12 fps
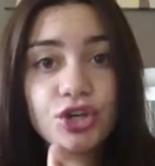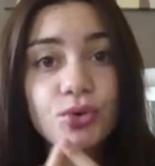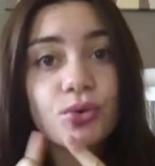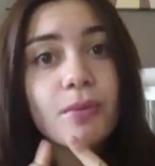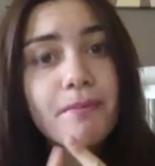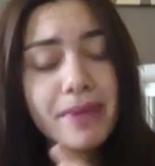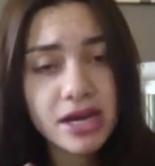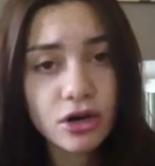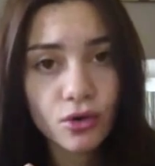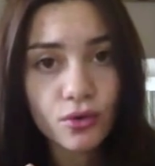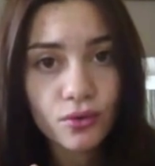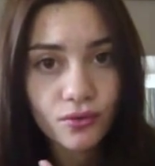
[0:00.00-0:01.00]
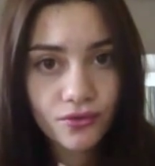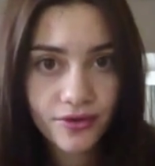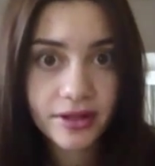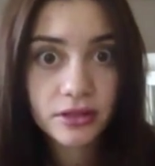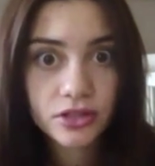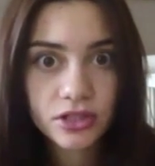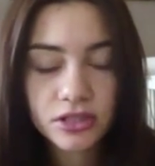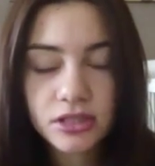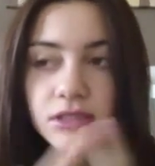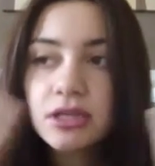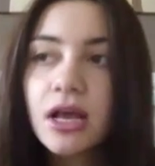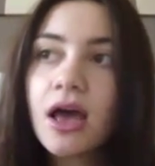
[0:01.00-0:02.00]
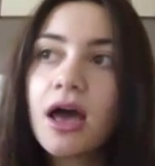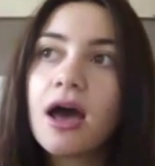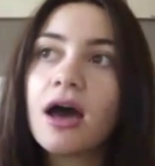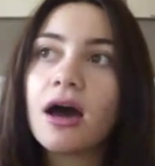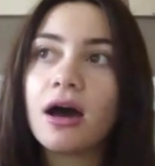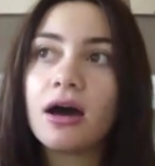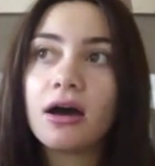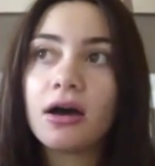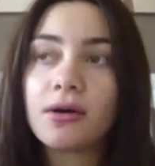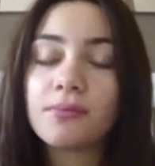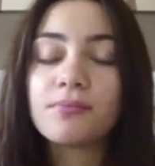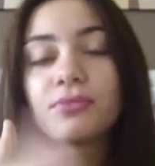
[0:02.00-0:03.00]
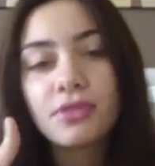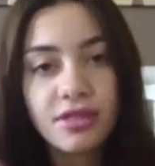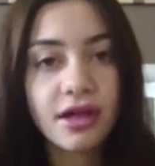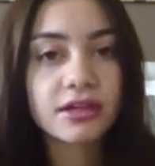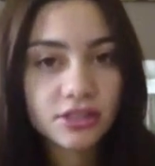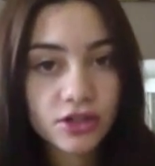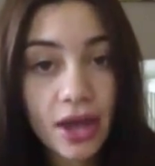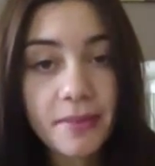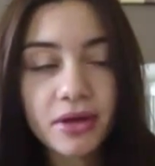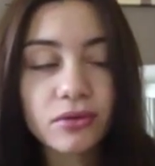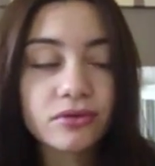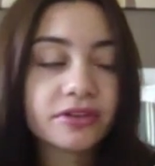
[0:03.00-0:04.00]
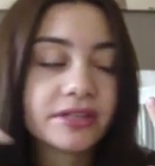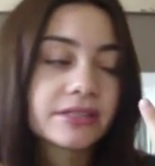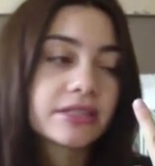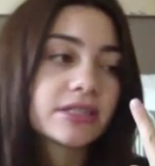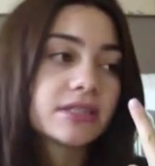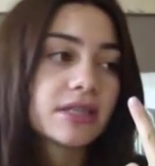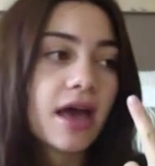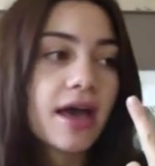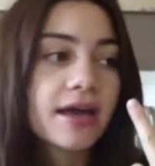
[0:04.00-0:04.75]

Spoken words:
to mineral filters than to chemical filters,